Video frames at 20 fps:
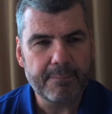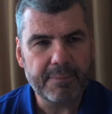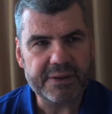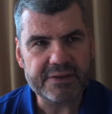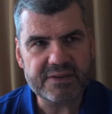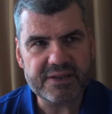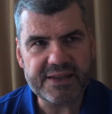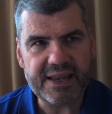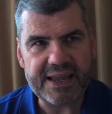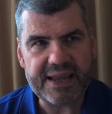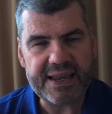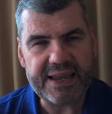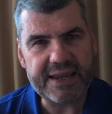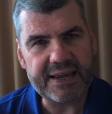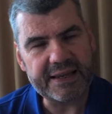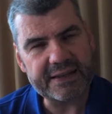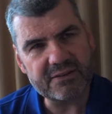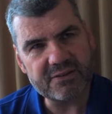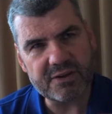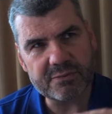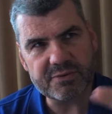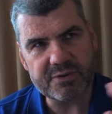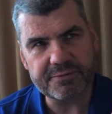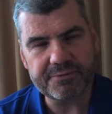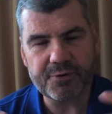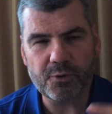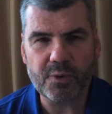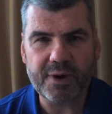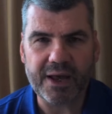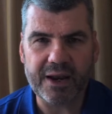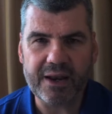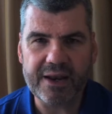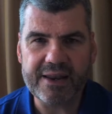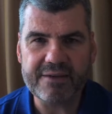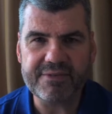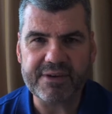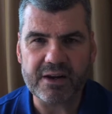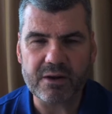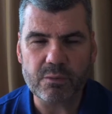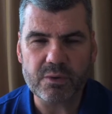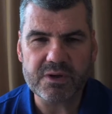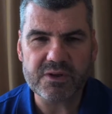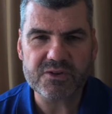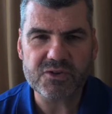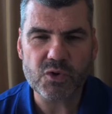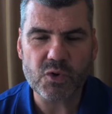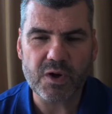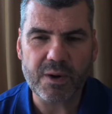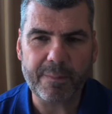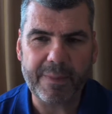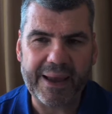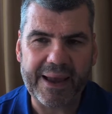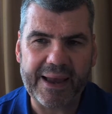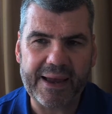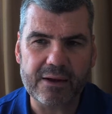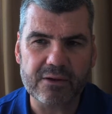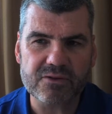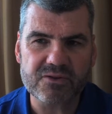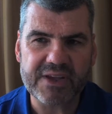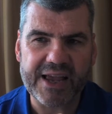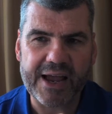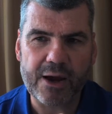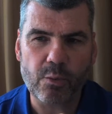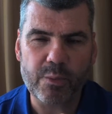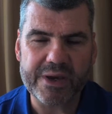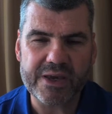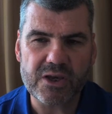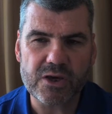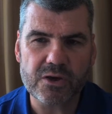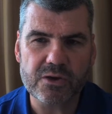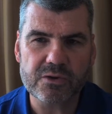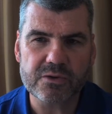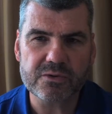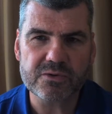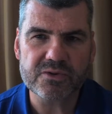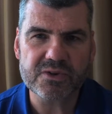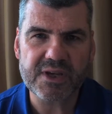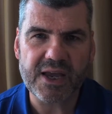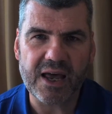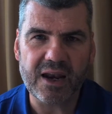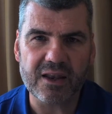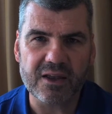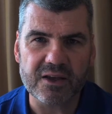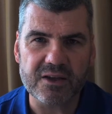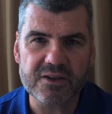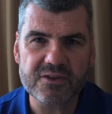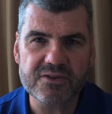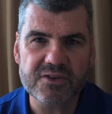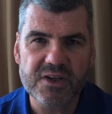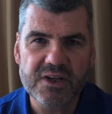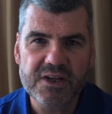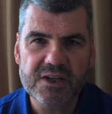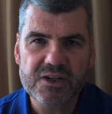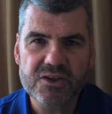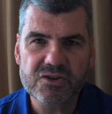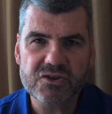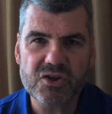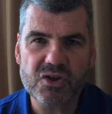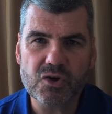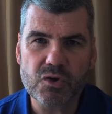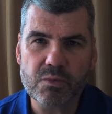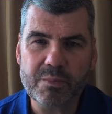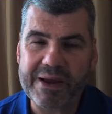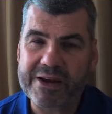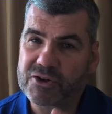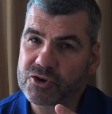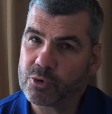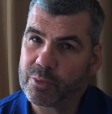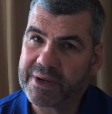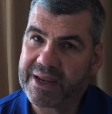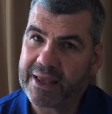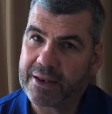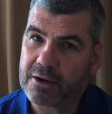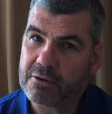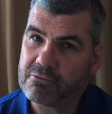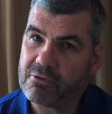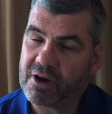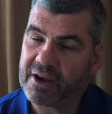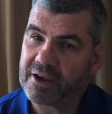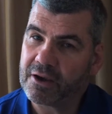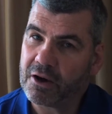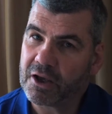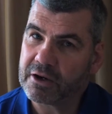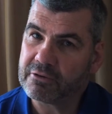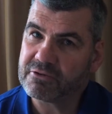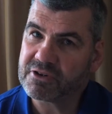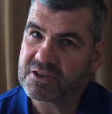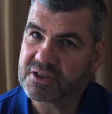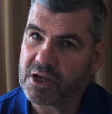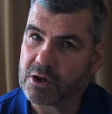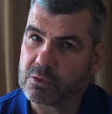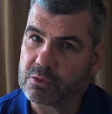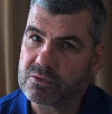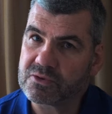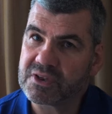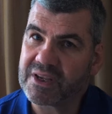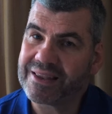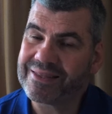But today, in terms of full color living, I want to talk about how we use colors to make sure we get the right kind of results.